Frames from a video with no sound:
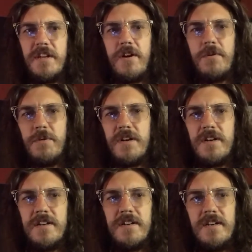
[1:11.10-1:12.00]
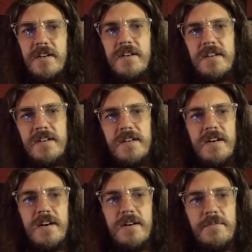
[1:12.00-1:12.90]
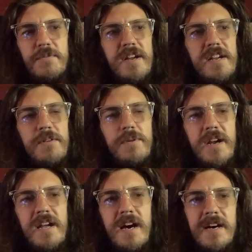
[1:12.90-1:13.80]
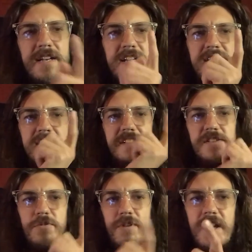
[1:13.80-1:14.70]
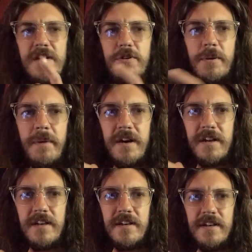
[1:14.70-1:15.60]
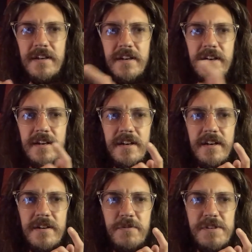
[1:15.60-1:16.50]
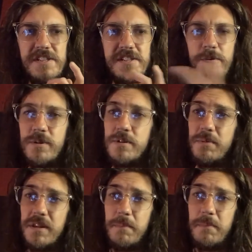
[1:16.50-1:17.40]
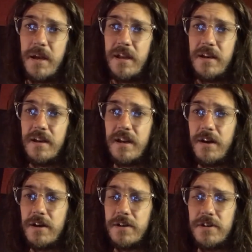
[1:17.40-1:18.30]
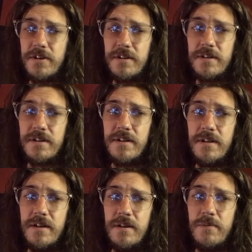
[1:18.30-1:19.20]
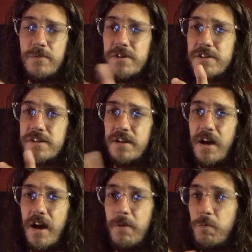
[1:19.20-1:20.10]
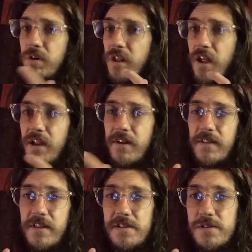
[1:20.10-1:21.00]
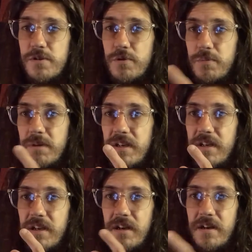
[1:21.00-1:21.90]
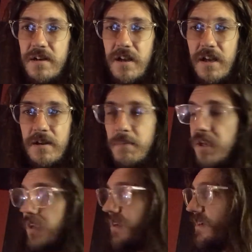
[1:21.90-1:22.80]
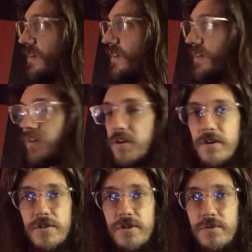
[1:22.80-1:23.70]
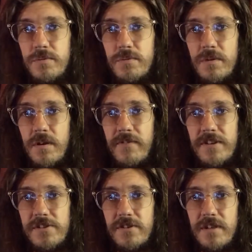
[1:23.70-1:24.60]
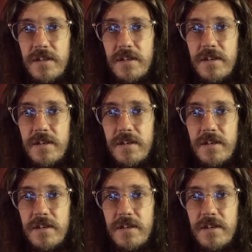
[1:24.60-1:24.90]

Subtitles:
artwork. Right here what I got is Rei Yukamari, which is going to be the main character, which, yeah, I would like this to be an anime cartoon eventually.